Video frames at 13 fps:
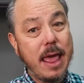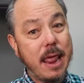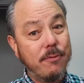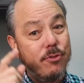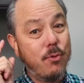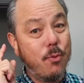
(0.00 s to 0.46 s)
And
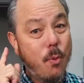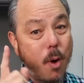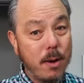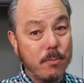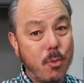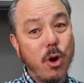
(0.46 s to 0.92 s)
if you
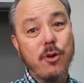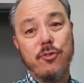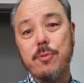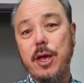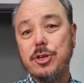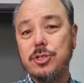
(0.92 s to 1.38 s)
want more
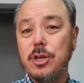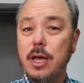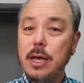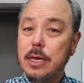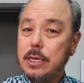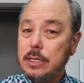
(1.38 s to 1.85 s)
information,
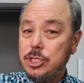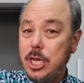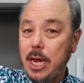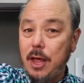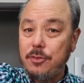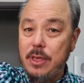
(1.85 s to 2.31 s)

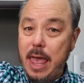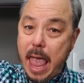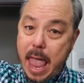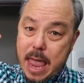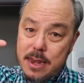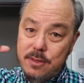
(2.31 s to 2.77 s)
check out the
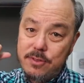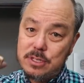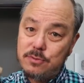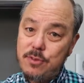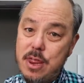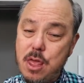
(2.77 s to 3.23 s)
end of
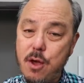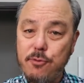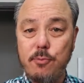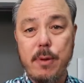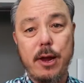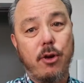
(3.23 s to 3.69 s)
this video
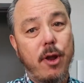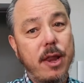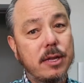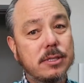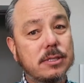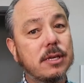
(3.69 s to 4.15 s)
for my
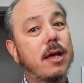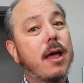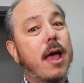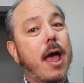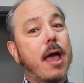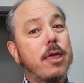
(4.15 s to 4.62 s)
credits.
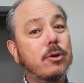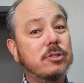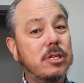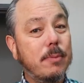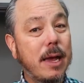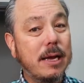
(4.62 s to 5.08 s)
You'll
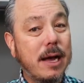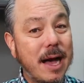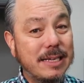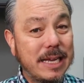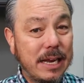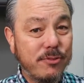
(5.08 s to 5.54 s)
see my
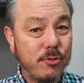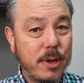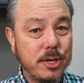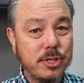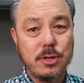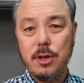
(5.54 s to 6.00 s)
contact
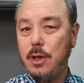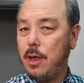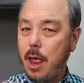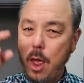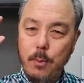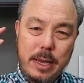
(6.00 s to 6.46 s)
information
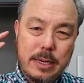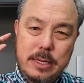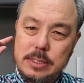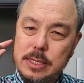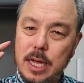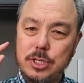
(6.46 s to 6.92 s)
and we can
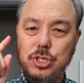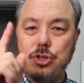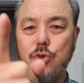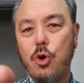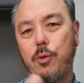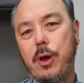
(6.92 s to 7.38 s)
discuss
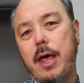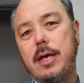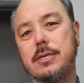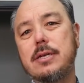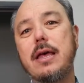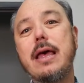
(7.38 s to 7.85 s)
your
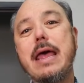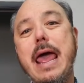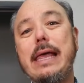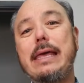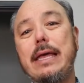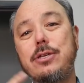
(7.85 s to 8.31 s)
case
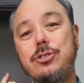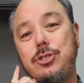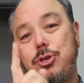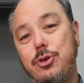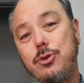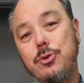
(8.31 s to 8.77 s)
and
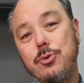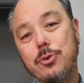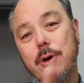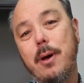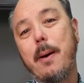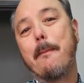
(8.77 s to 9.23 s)
get
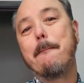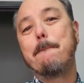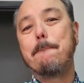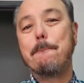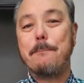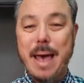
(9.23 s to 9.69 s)
you
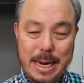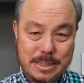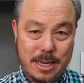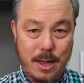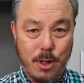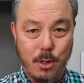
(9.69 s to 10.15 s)
back
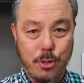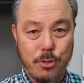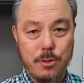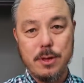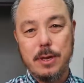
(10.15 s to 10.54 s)
to health.